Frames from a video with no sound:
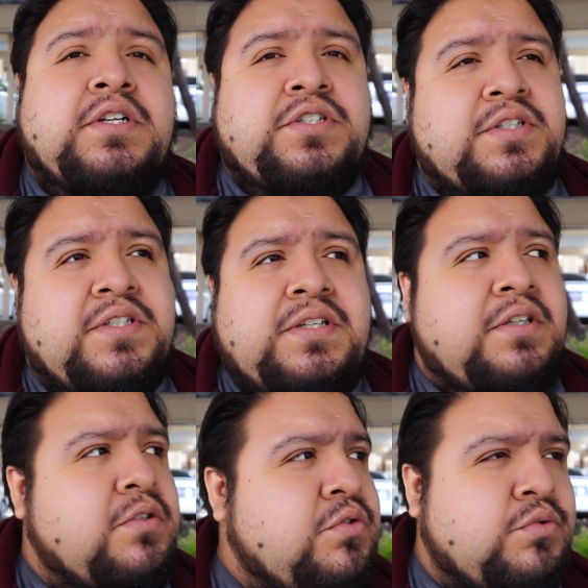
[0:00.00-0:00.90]
Just
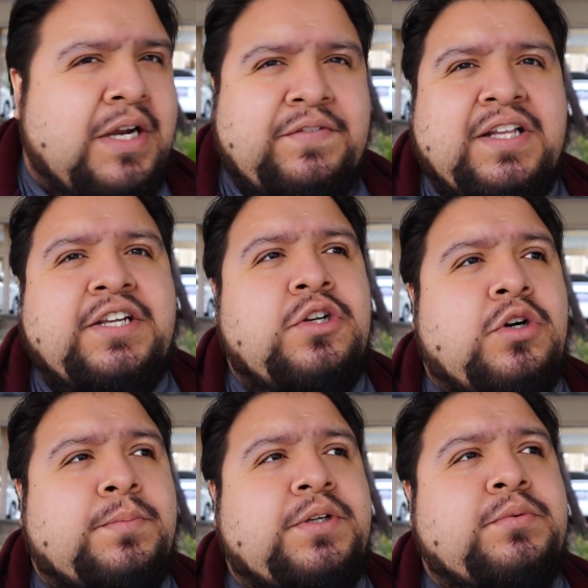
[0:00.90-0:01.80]
drive it like you
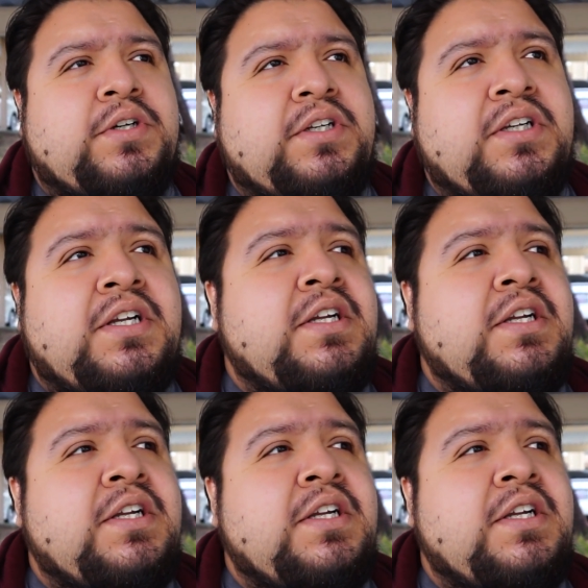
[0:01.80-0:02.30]
normally would,